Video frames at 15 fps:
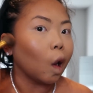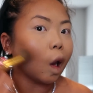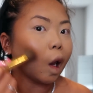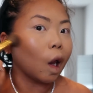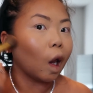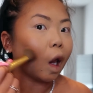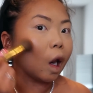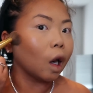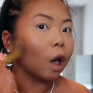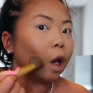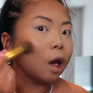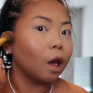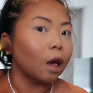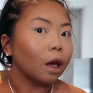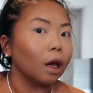and
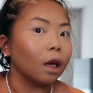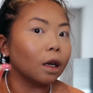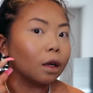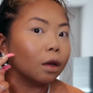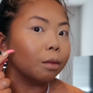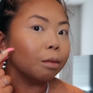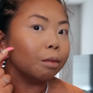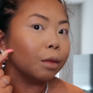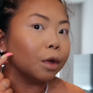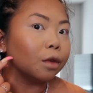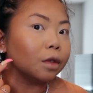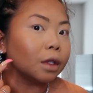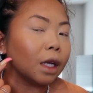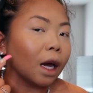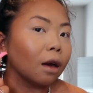it
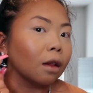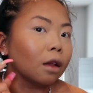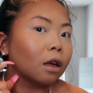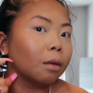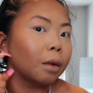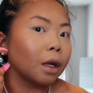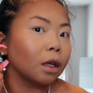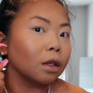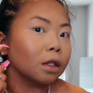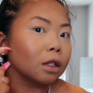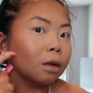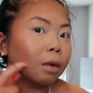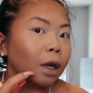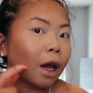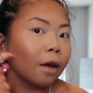moves down a little bit. You
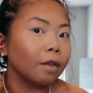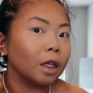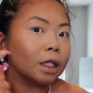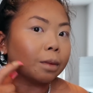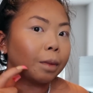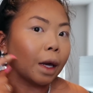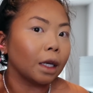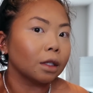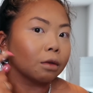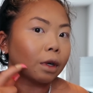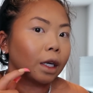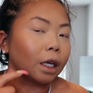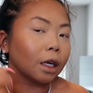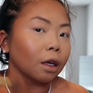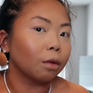still want to have this space
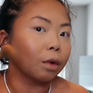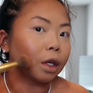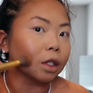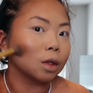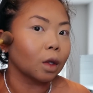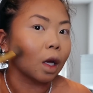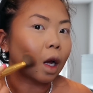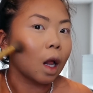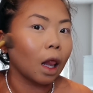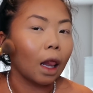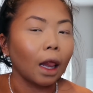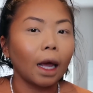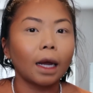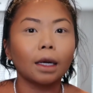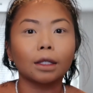right here where it's
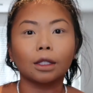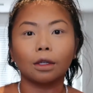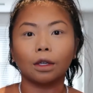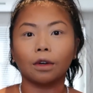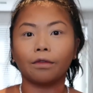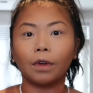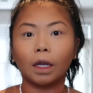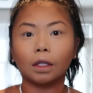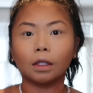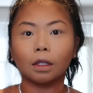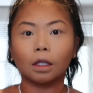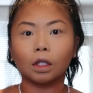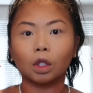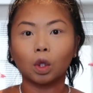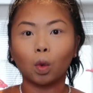lighter so your face
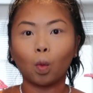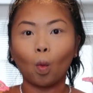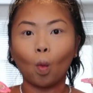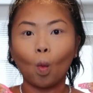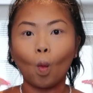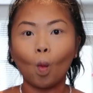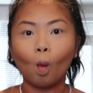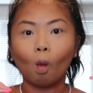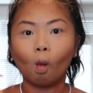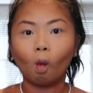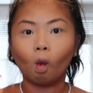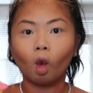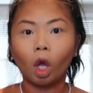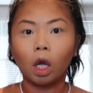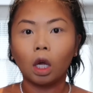looks,
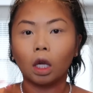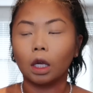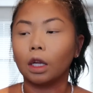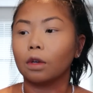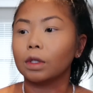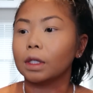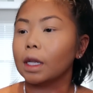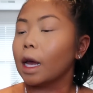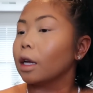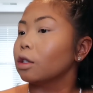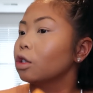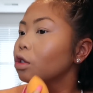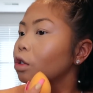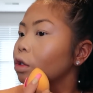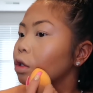you know,
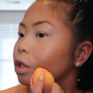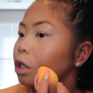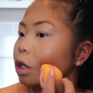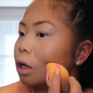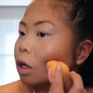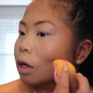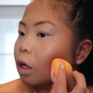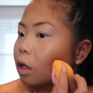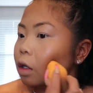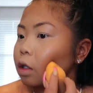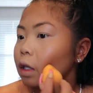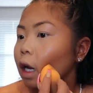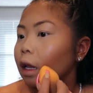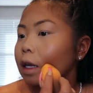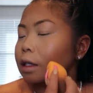snatch.
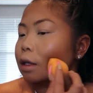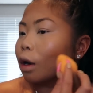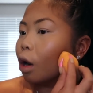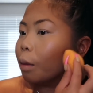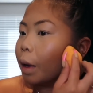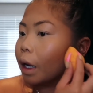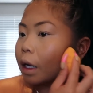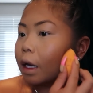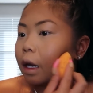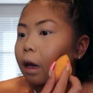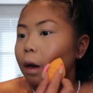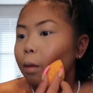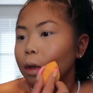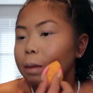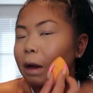So I like to go back
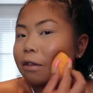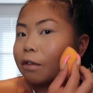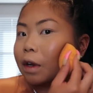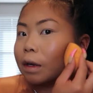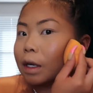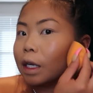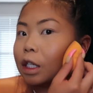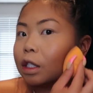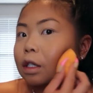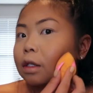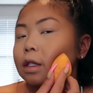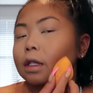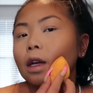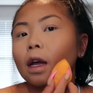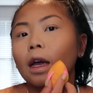in with my
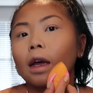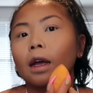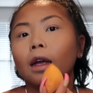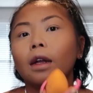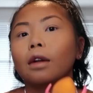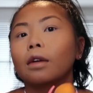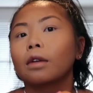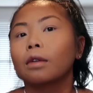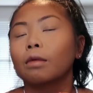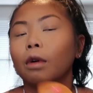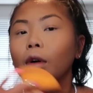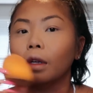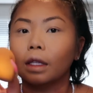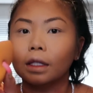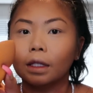foundation side.
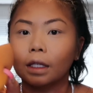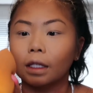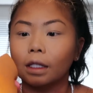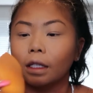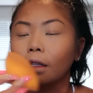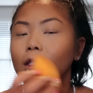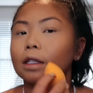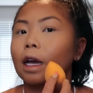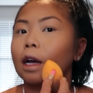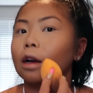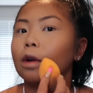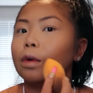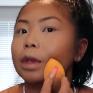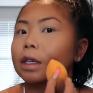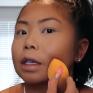Well, this is the concealer side. I
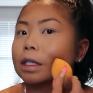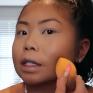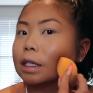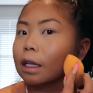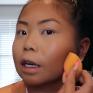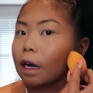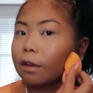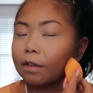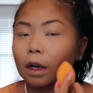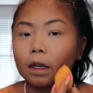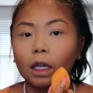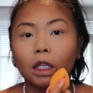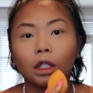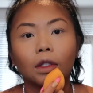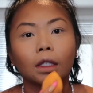go with the concealer and
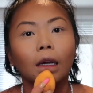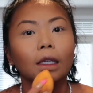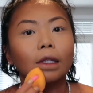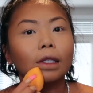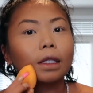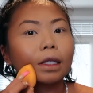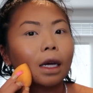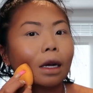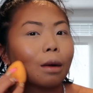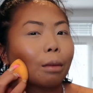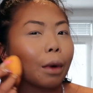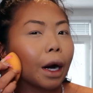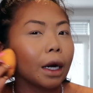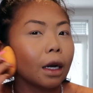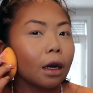foundation side just to kind of
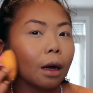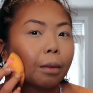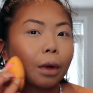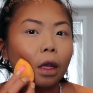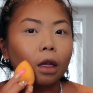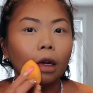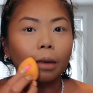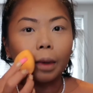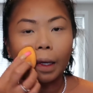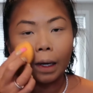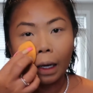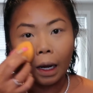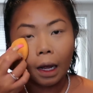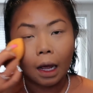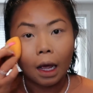brighten it up a little bit